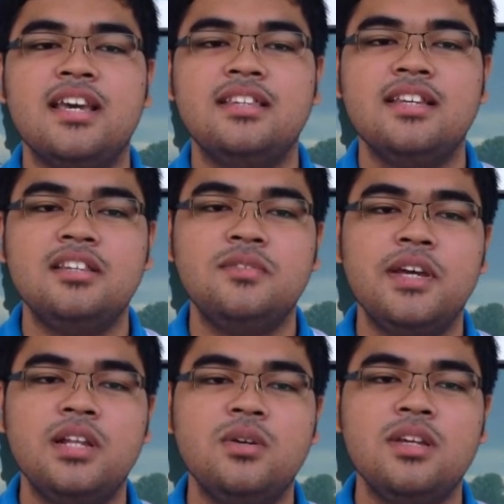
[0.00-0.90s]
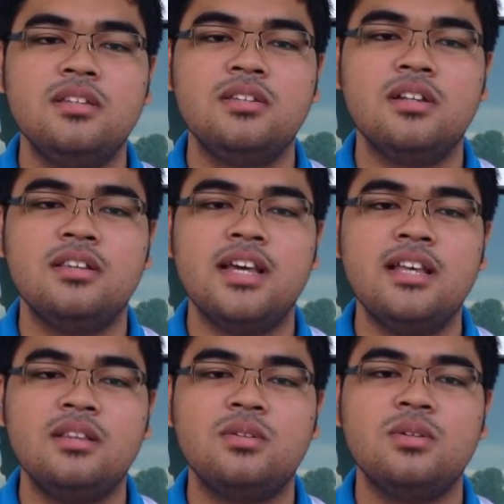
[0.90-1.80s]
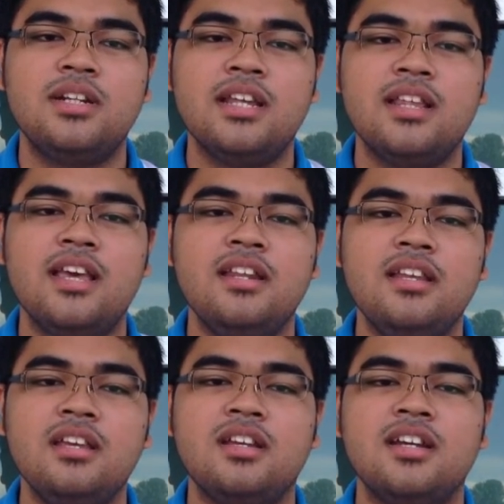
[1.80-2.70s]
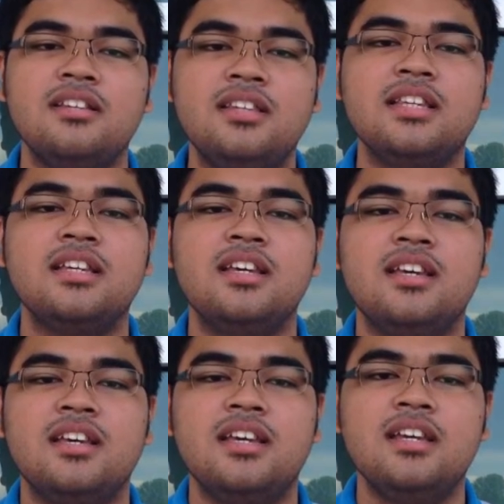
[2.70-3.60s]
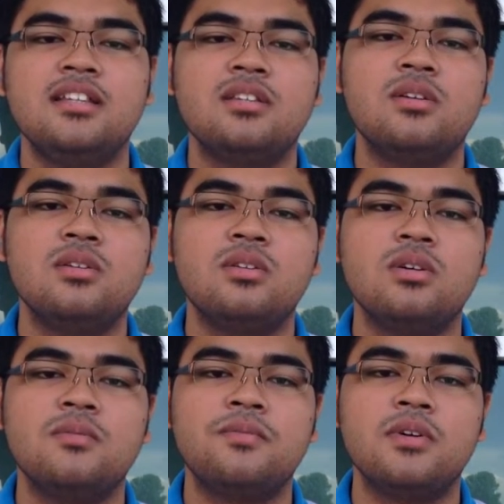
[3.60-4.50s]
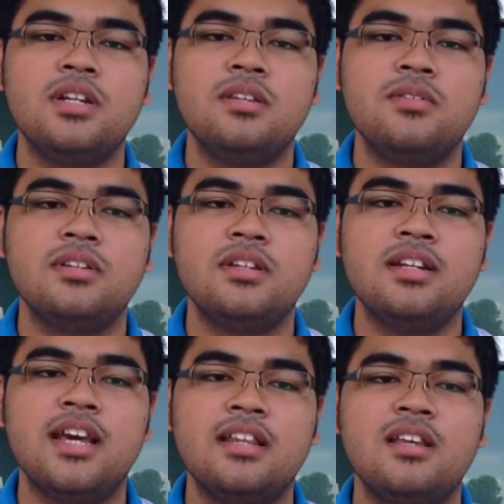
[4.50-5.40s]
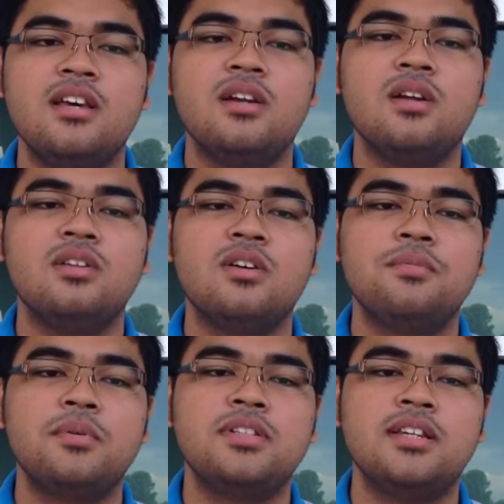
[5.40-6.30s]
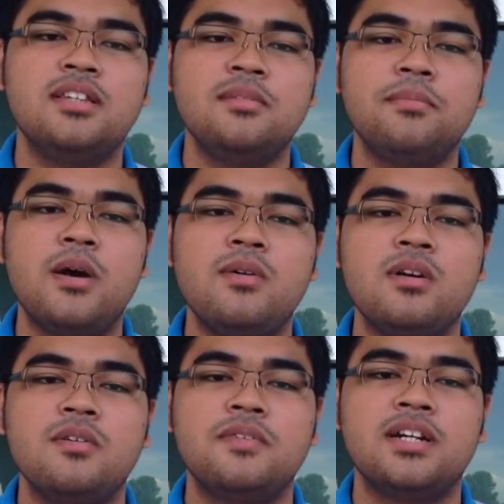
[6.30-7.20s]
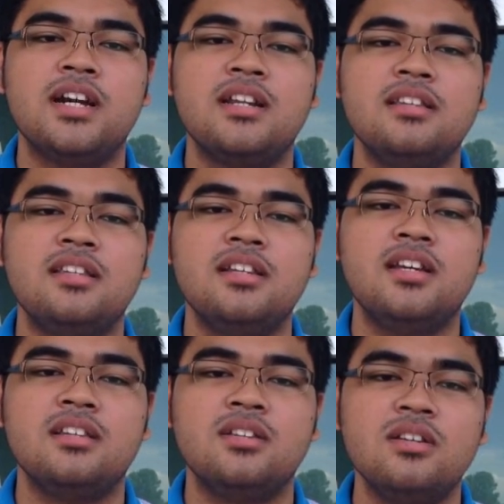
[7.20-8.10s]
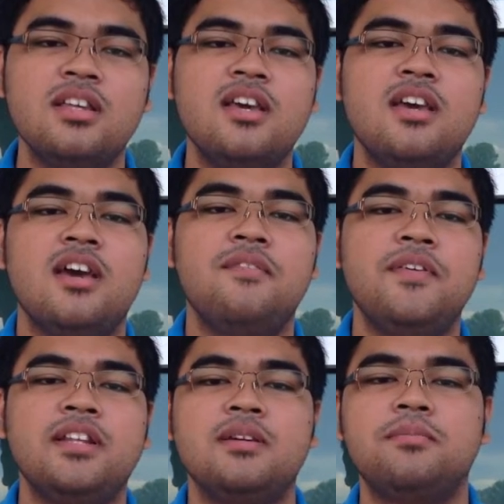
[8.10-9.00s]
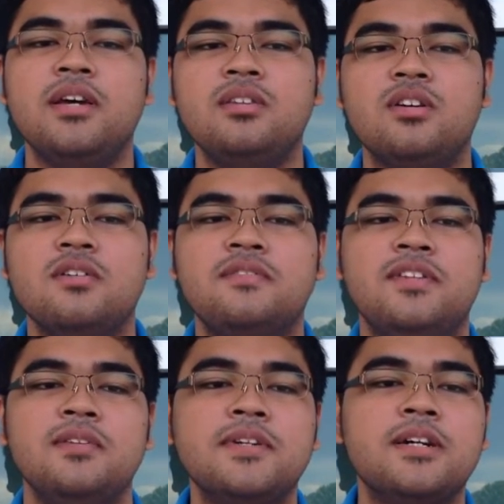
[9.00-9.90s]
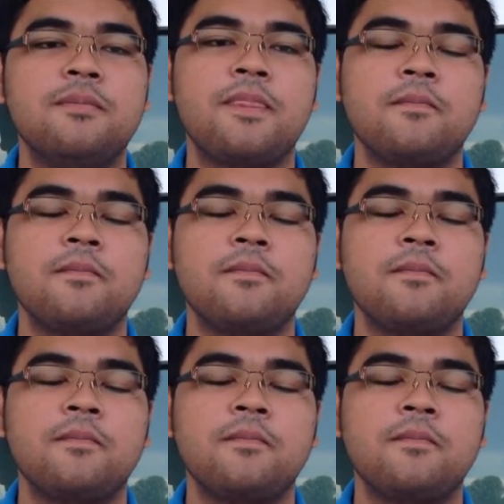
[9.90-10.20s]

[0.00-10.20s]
as its value is not tied to that any currency. It is also for this reason that loss of purchasing power of a currency does not affect the price of silver.